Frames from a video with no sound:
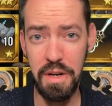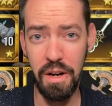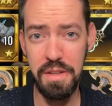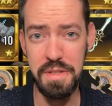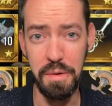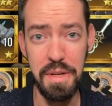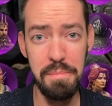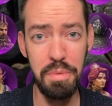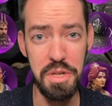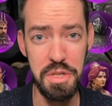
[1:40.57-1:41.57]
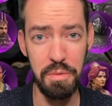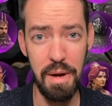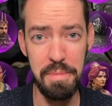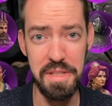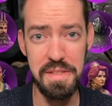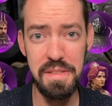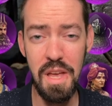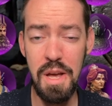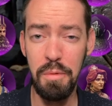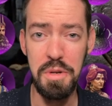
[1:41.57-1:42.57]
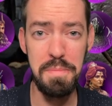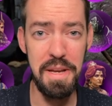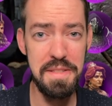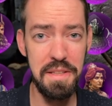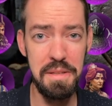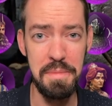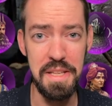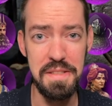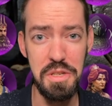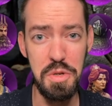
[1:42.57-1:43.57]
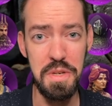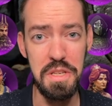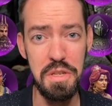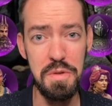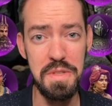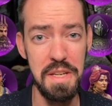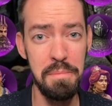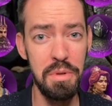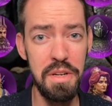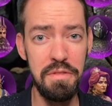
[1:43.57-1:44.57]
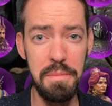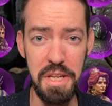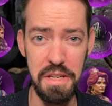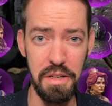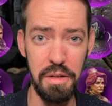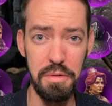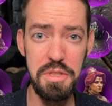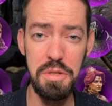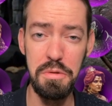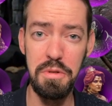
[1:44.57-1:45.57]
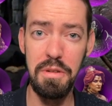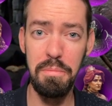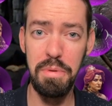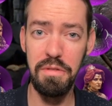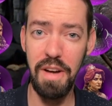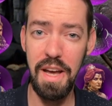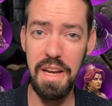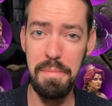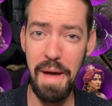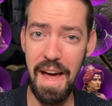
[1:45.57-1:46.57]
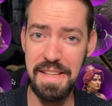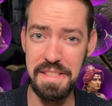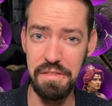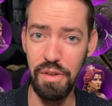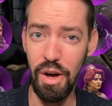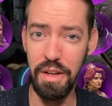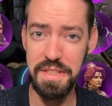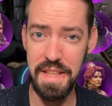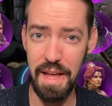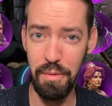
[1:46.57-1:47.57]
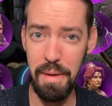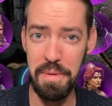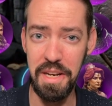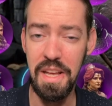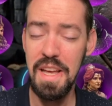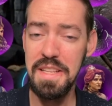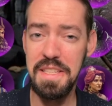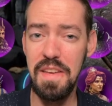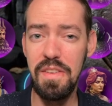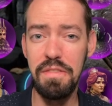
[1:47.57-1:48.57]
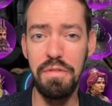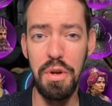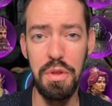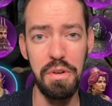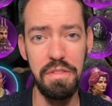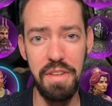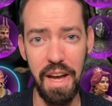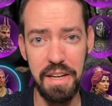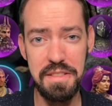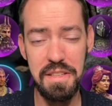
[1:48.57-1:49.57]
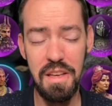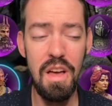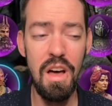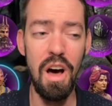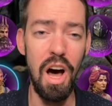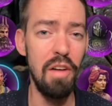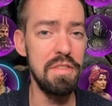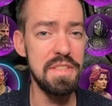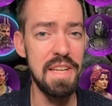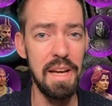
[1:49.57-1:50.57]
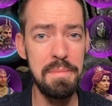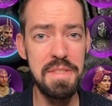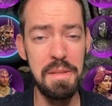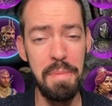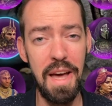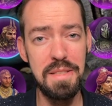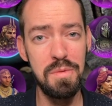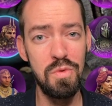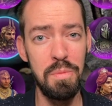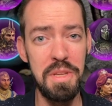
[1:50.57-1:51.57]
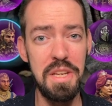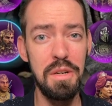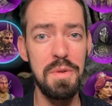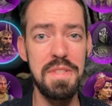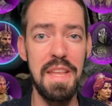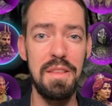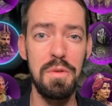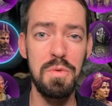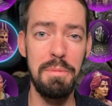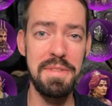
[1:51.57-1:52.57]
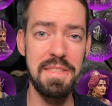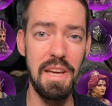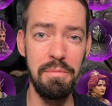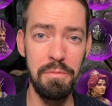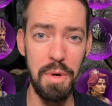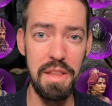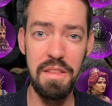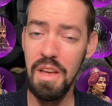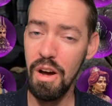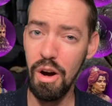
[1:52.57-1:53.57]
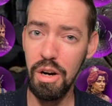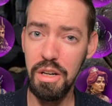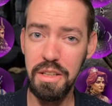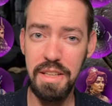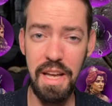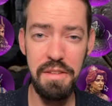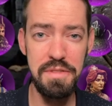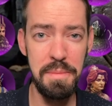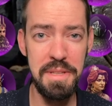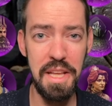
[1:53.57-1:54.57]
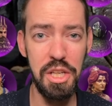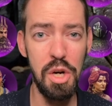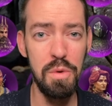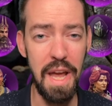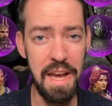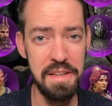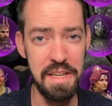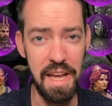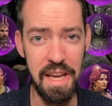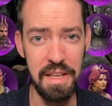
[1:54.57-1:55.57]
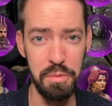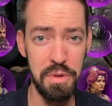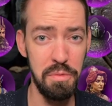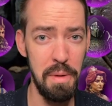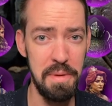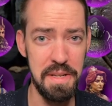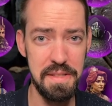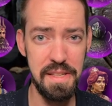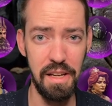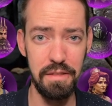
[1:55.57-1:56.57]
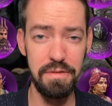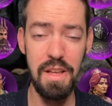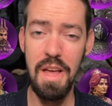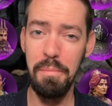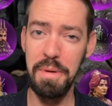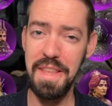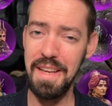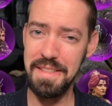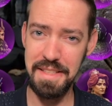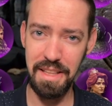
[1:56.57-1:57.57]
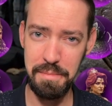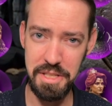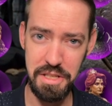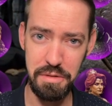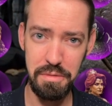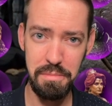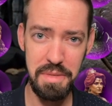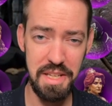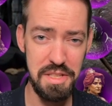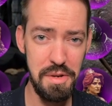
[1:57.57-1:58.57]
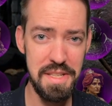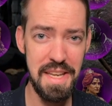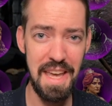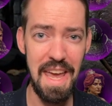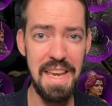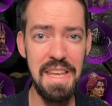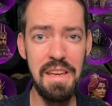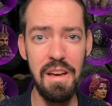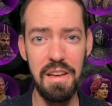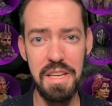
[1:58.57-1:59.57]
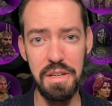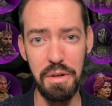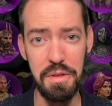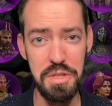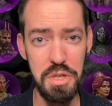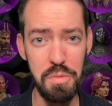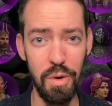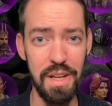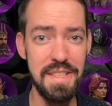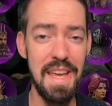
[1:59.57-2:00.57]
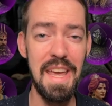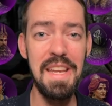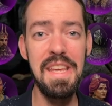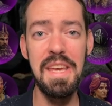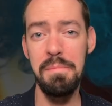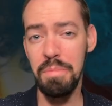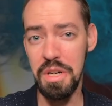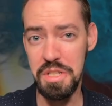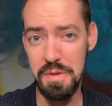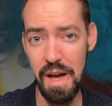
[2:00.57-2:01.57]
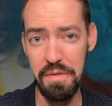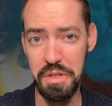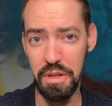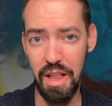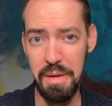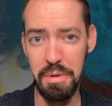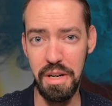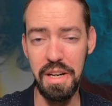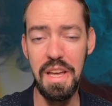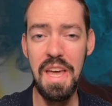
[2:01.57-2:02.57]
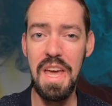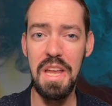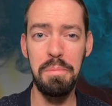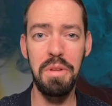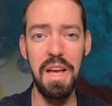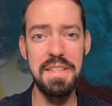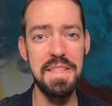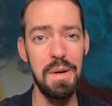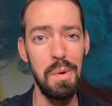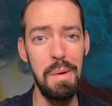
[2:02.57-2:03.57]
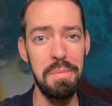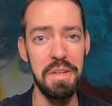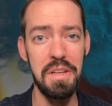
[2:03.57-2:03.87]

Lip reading: also imprint your weapons, which basically means that you can use an imprint from a hero to provide a passive onto that weapon to give it a further effect. Oftentimes, the passives from the heroes that those weapons come with are kind of something that go hand in hand with the weapon itself, but that doesn't limit you, because you can take any hero that you want, any imprint you have in your library, and apply it to that weapon